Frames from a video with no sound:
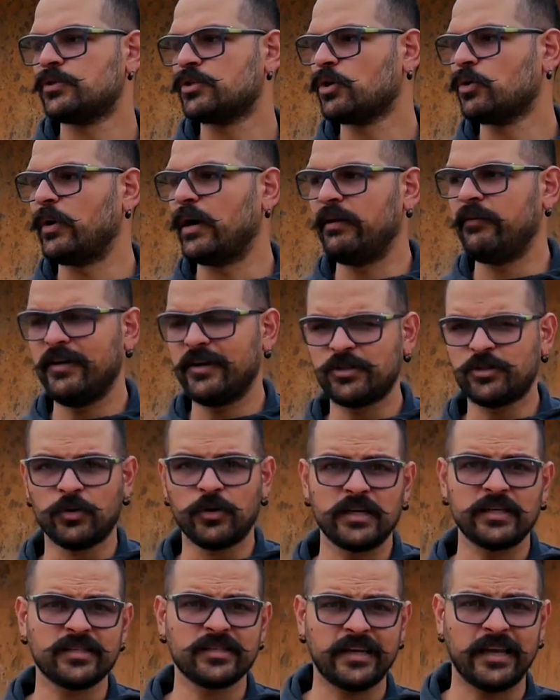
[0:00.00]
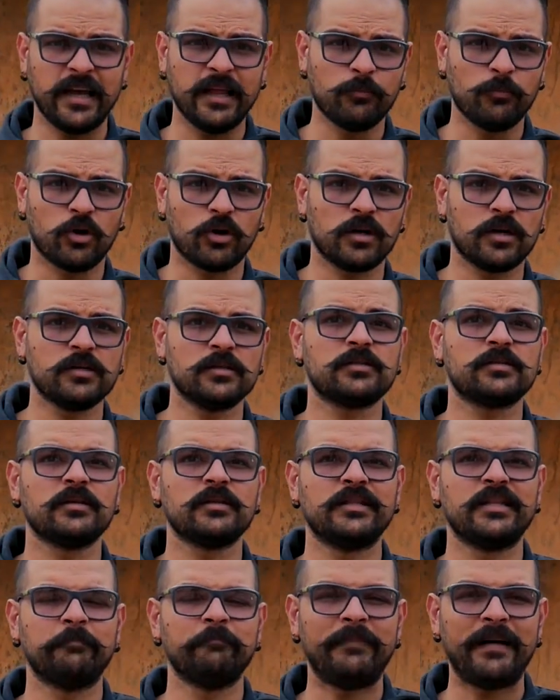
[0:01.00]
So while we are shooting scale models,
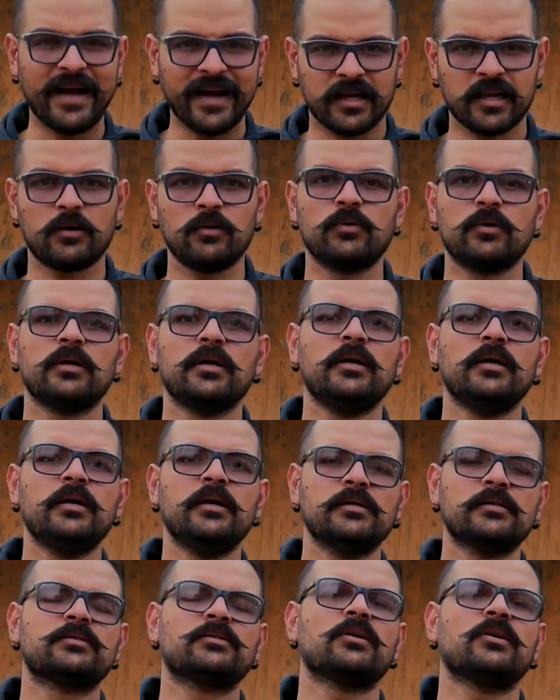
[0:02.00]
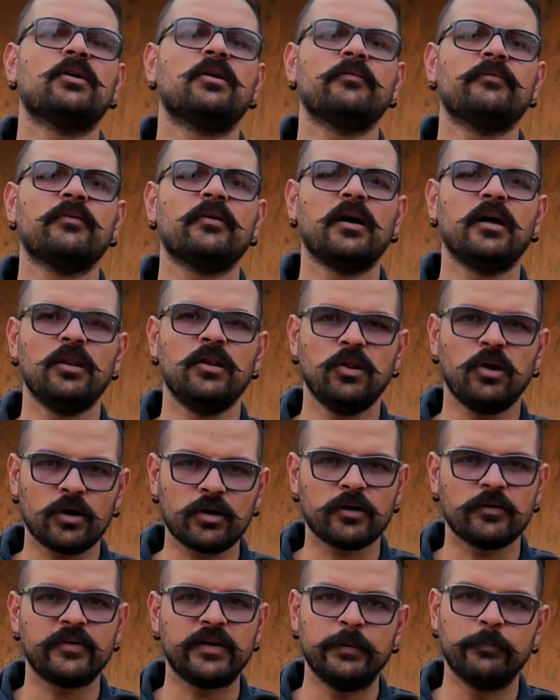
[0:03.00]
the background is of a lot
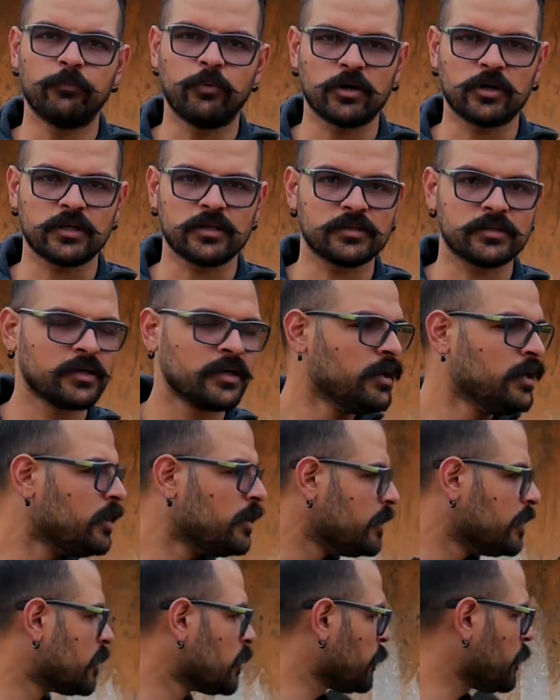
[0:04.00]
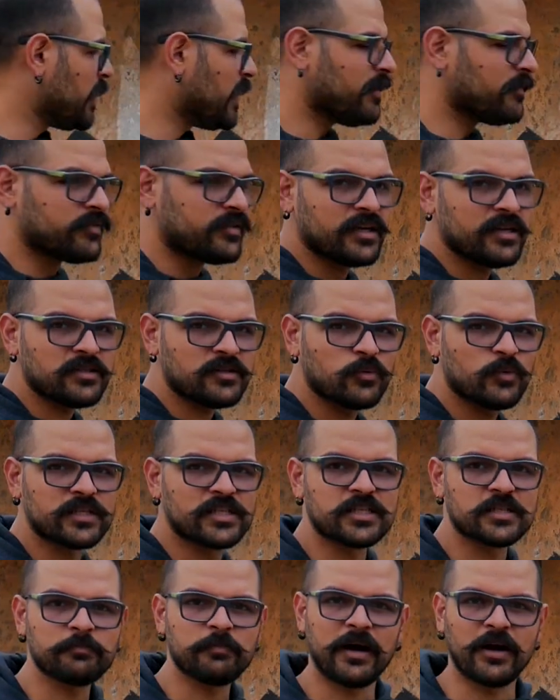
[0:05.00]
of importance. Here we have this, which
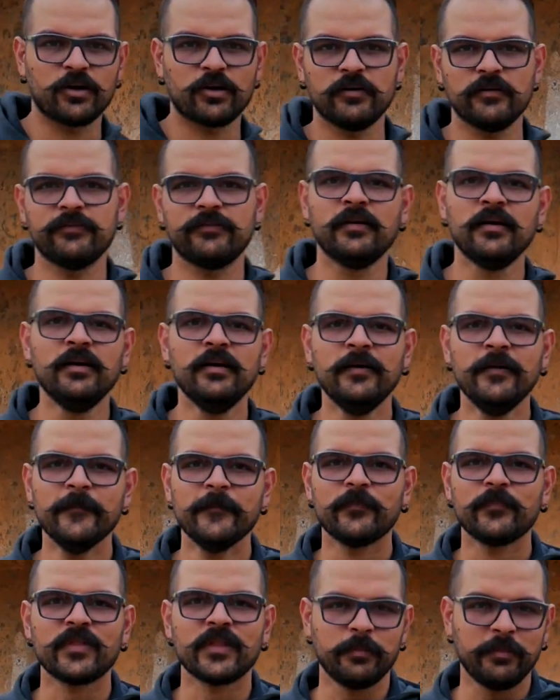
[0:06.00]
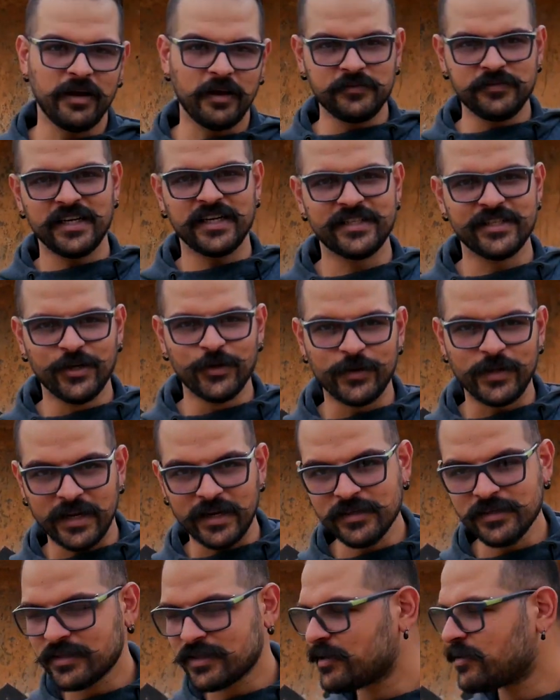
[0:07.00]
is part of the BFG HQ
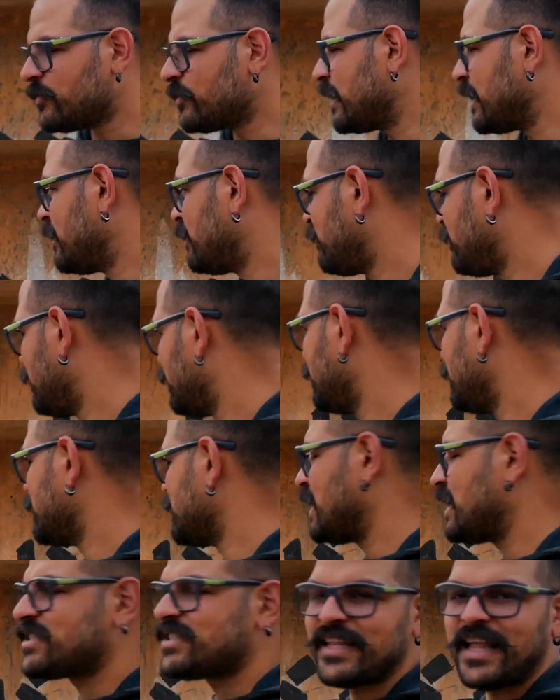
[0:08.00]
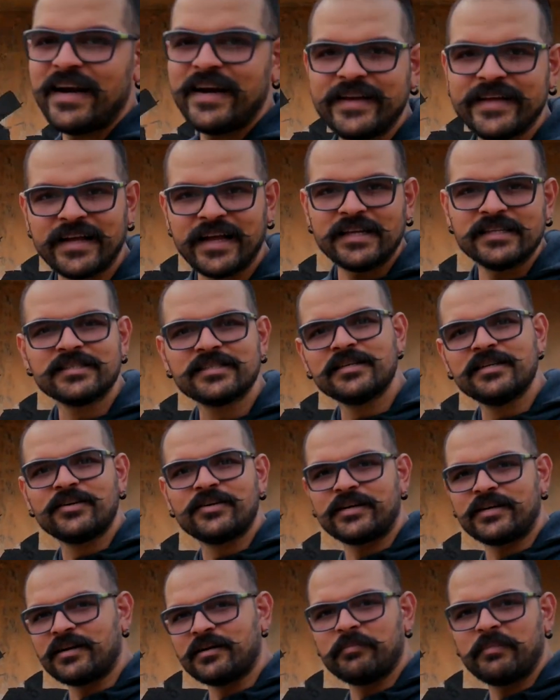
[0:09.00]
terrace. We have nationality cancelled
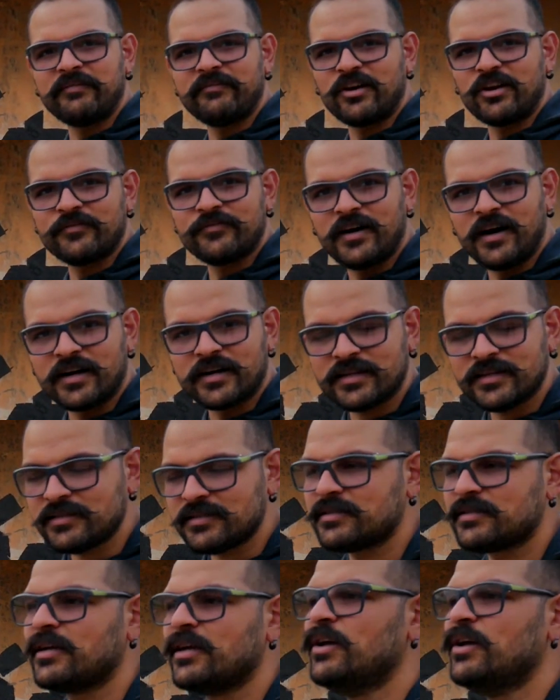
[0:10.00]
written by one of our artists.